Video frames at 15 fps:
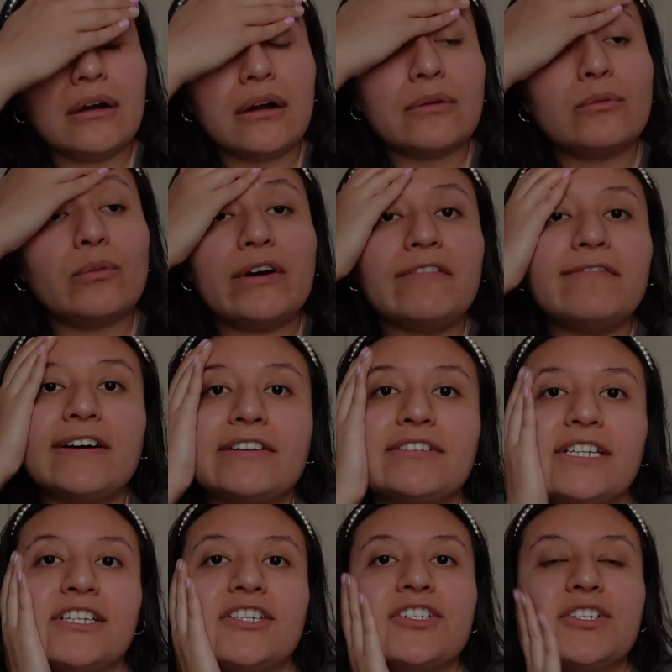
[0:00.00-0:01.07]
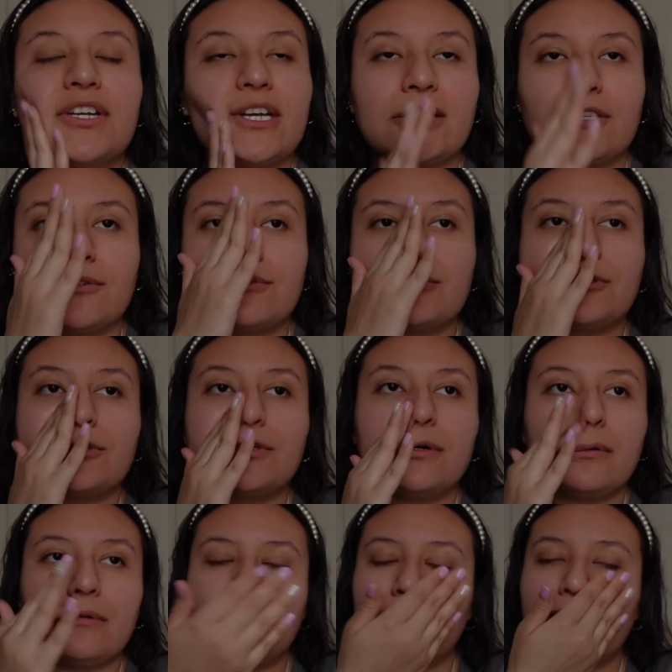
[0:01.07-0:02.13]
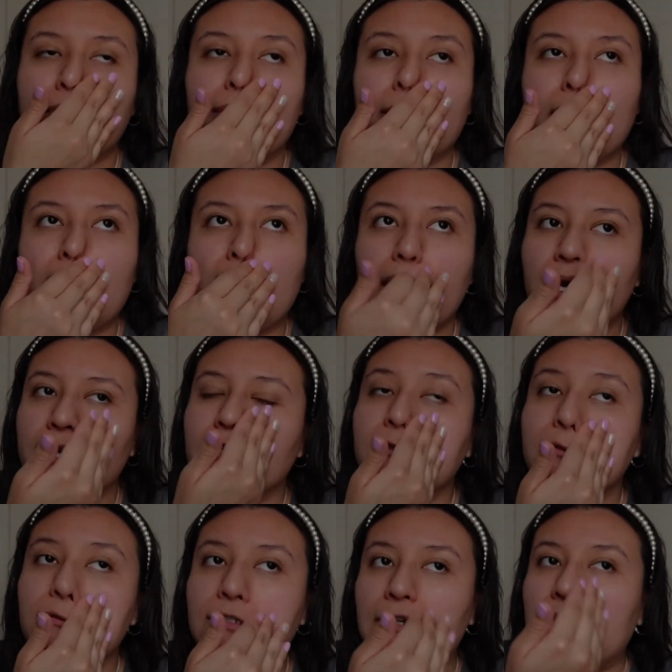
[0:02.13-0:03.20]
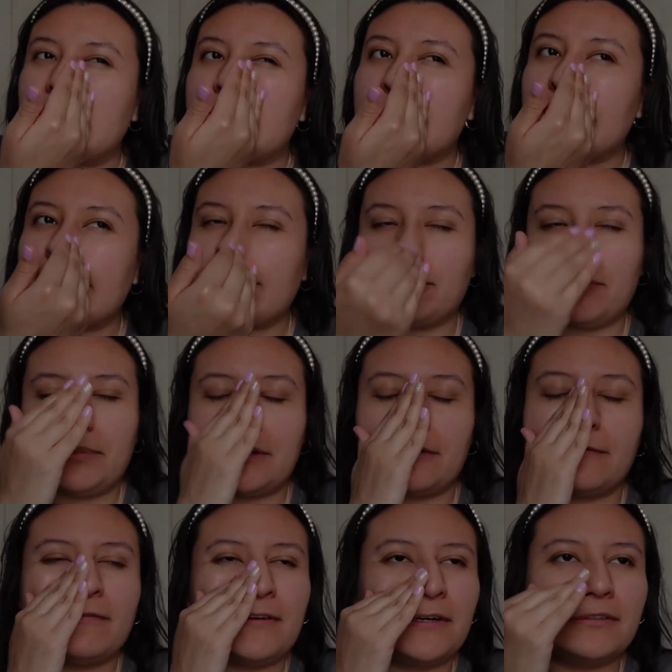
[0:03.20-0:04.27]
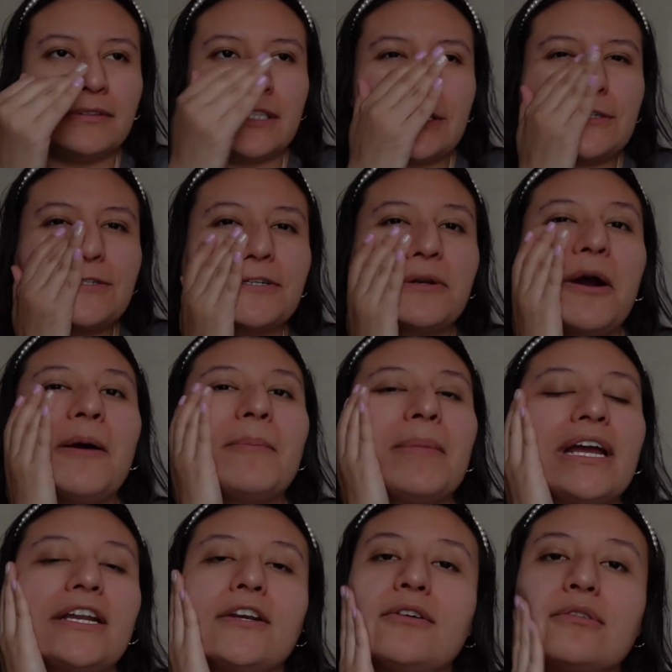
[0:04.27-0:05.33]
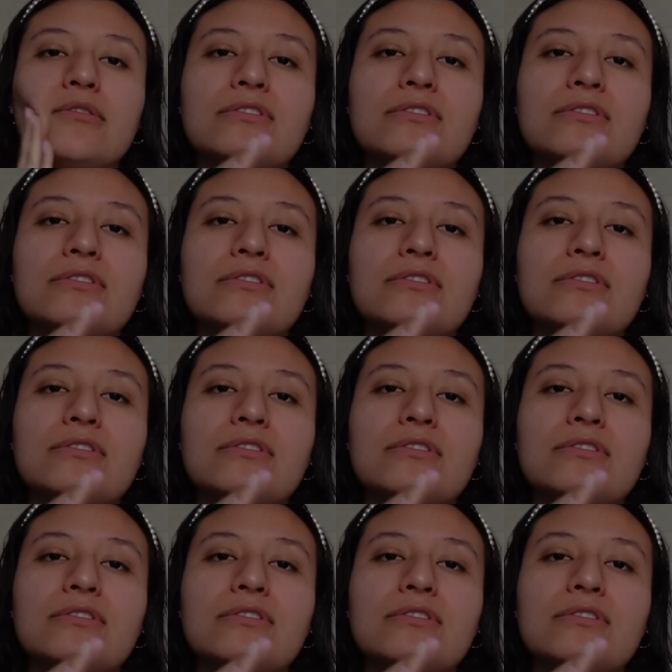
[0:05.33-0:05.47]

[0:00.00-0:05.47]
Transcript: what foundation I use. So I use a little bit of foundation on my nose,